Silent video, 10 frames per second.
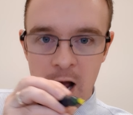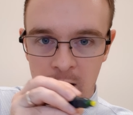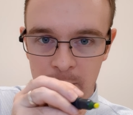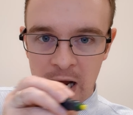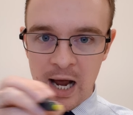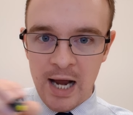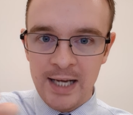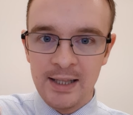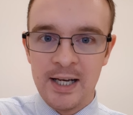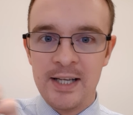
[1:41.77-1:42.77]
I'm
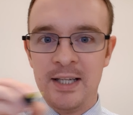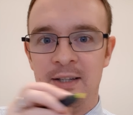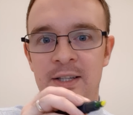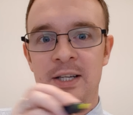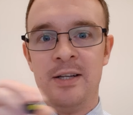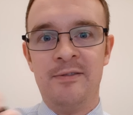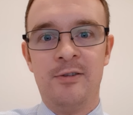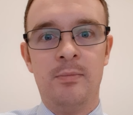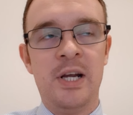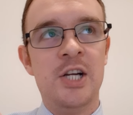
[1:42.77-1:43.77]
highlighting the
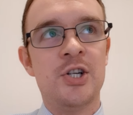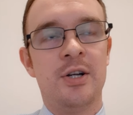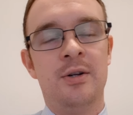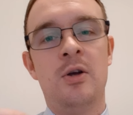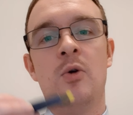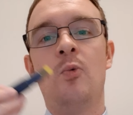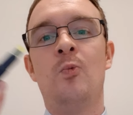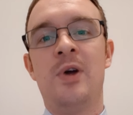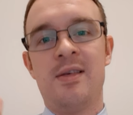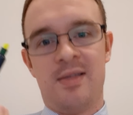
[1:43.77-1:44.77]
information
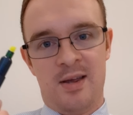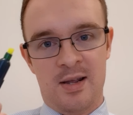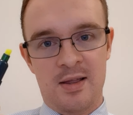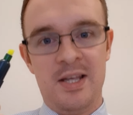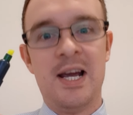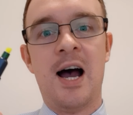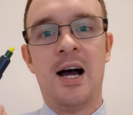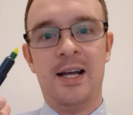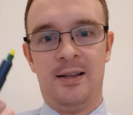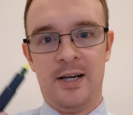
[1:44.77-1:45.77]
with the
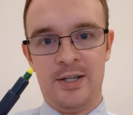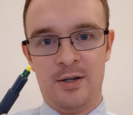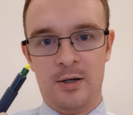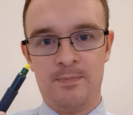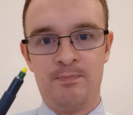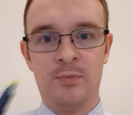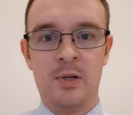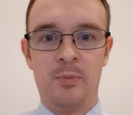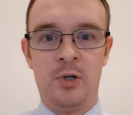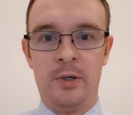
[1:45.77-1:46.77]
highlighter.
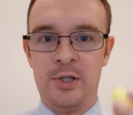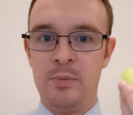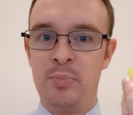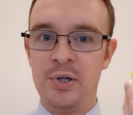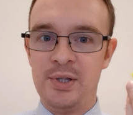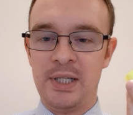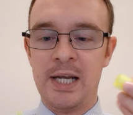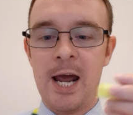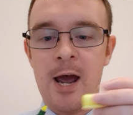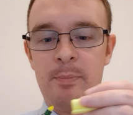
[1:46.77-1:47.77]
I'm going to put the
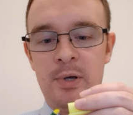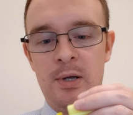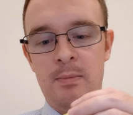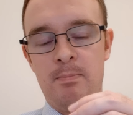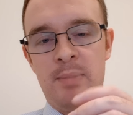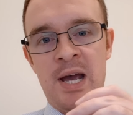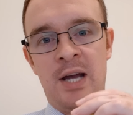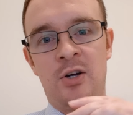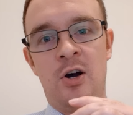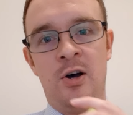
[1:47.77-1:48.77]
cap
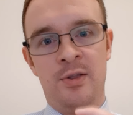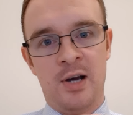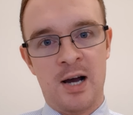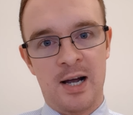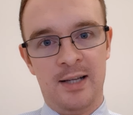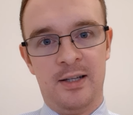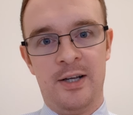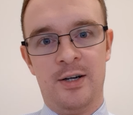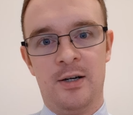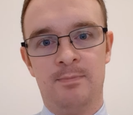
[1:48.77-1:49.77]
back on the
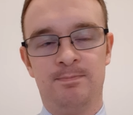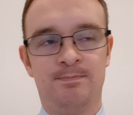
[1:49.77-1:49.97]
highlighter.